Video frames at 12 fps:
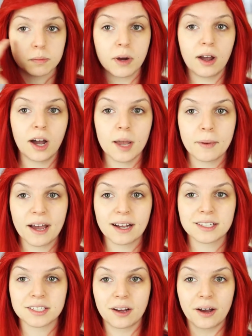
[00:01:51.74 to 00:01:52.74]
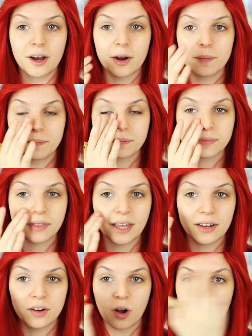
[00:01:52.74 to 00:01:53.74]
reason my eye bags,
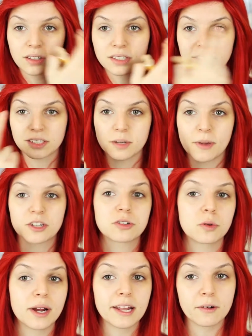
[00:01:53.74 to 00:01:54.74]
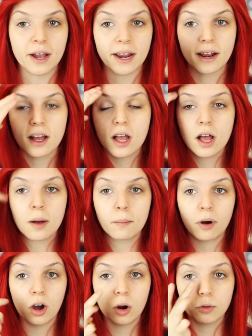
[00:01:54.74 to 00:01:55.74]
they're not symmetrical anyway,
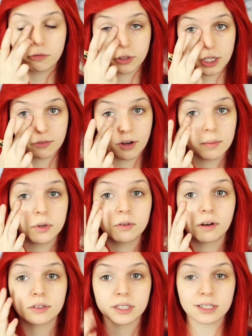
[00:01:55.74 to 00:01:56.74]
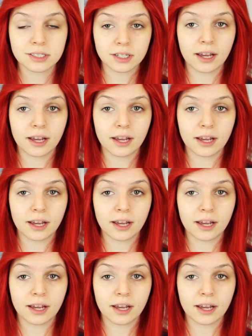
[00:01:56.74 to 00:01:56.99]
but hopefully if I move over to this